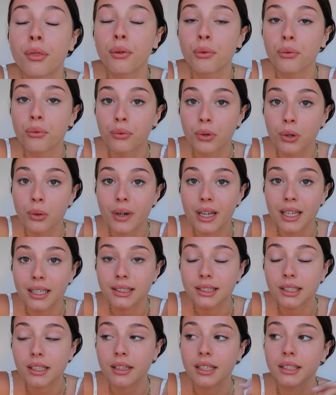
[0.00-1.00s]
through
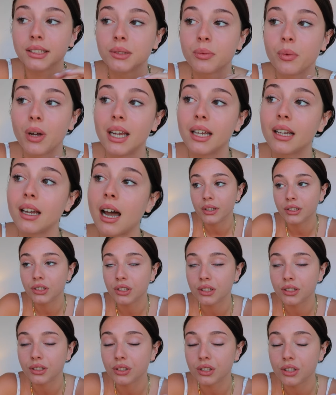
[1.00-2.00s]
it this week,
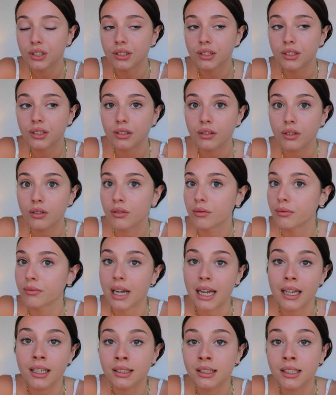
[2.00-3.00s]
which is just
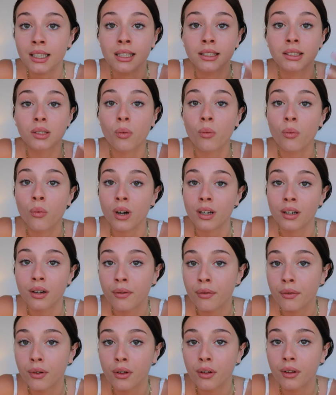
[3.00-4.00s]
great. It's
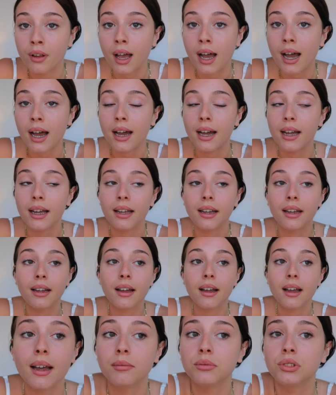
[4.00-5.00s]
wonderful.
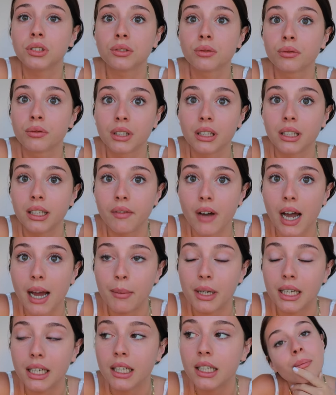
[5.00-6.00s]
I am just really
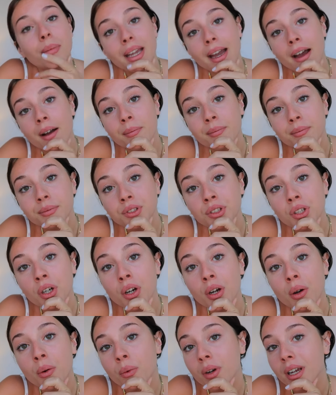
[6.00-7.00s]
vibing it. But yeah,
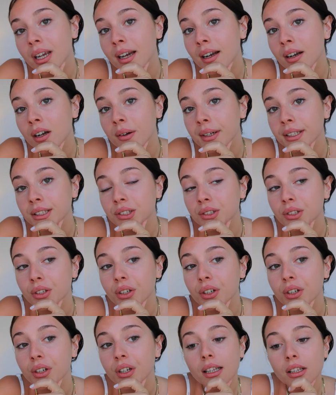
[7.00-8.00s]
so we are going to
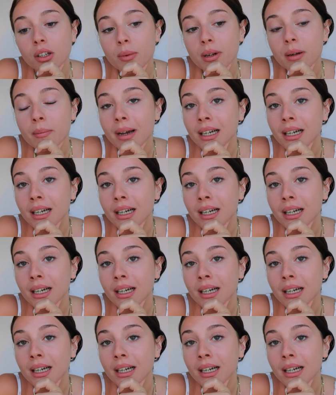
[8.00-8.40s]
do a little bit of